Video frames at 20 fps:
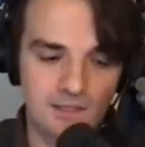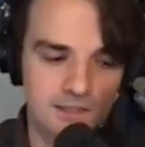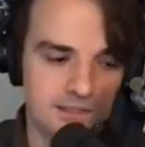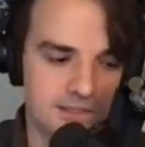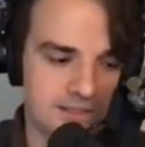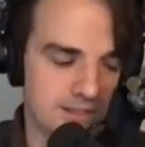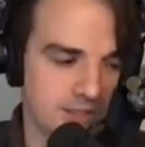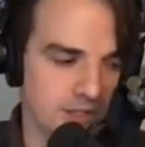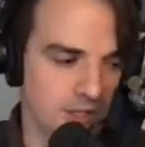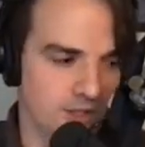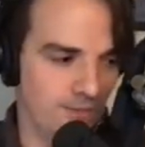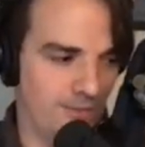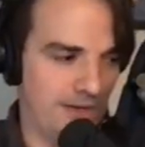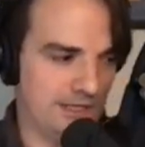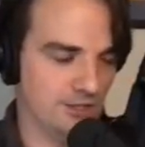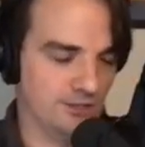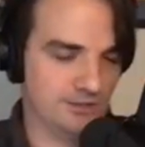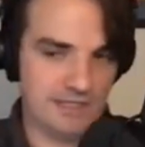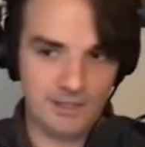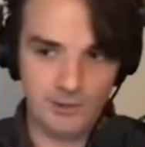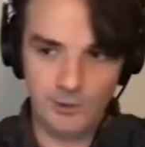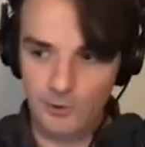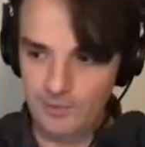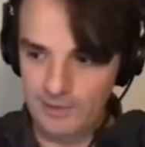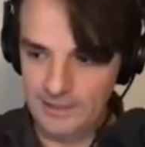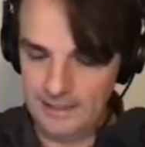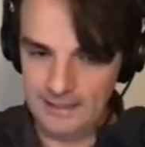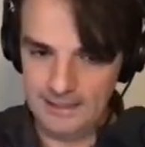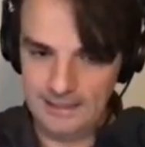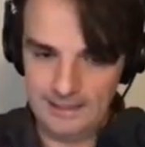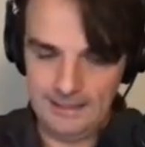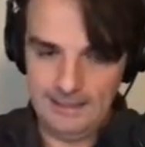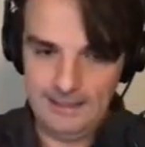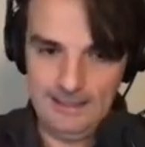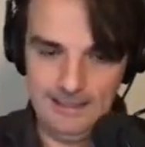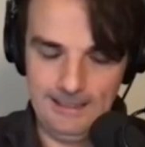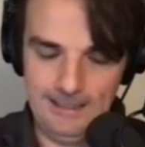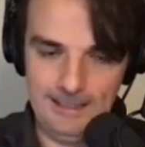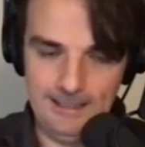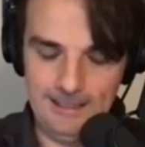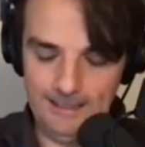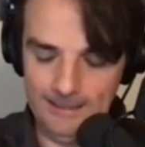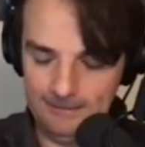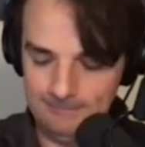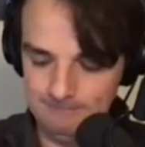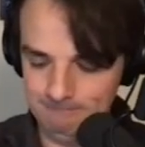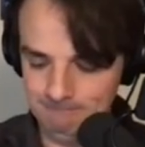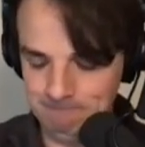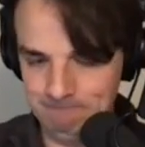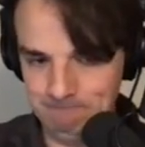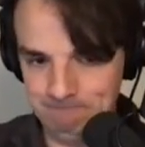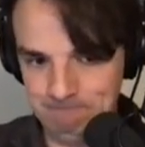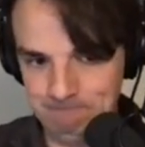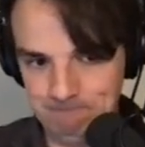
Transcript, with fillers: so Micronaut and Groovy. Um,